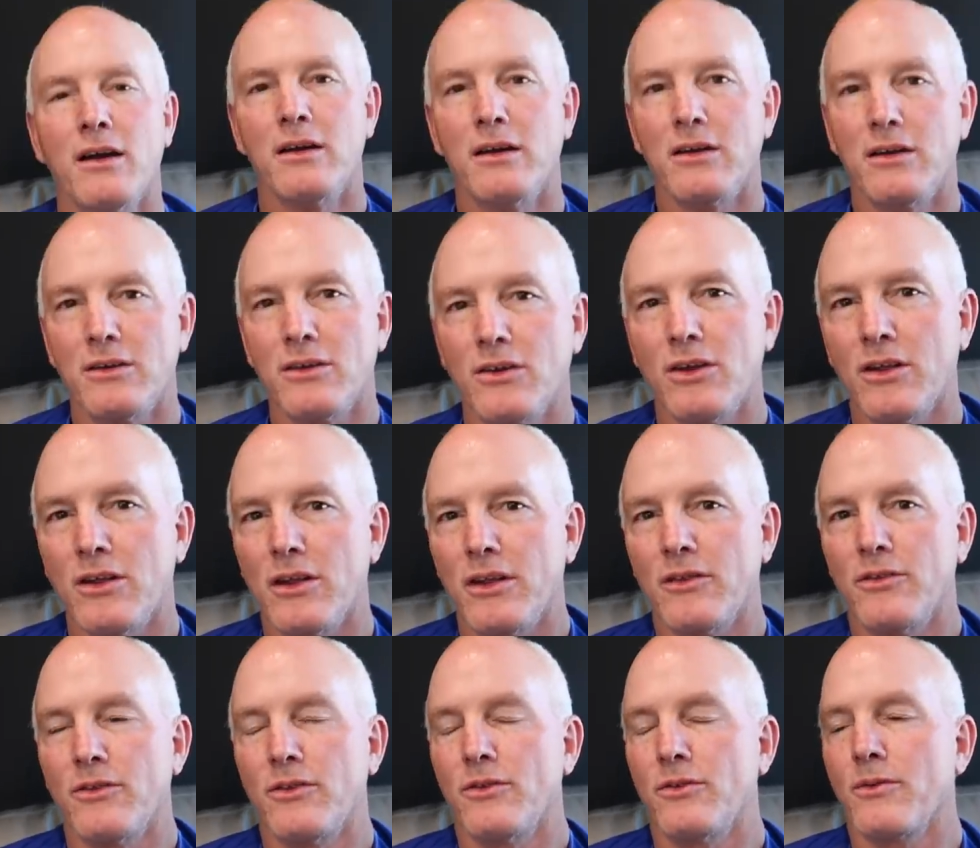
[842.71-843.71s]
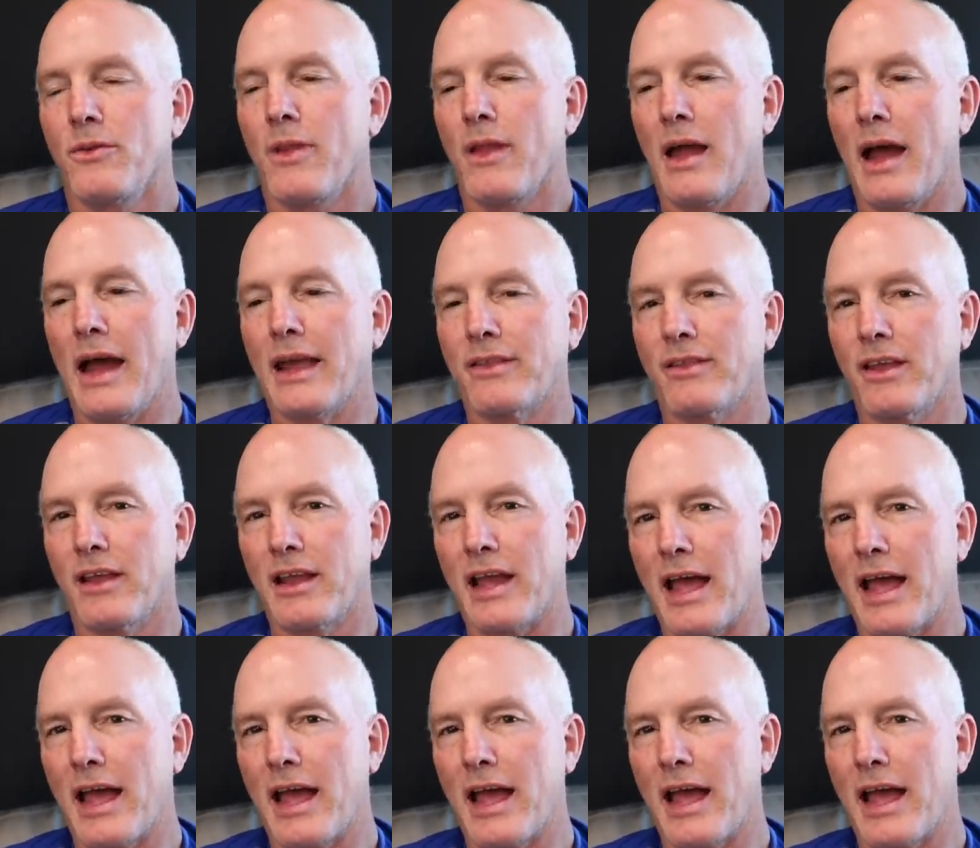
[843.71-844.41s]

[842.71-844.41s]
Grandpa, do you have any advice?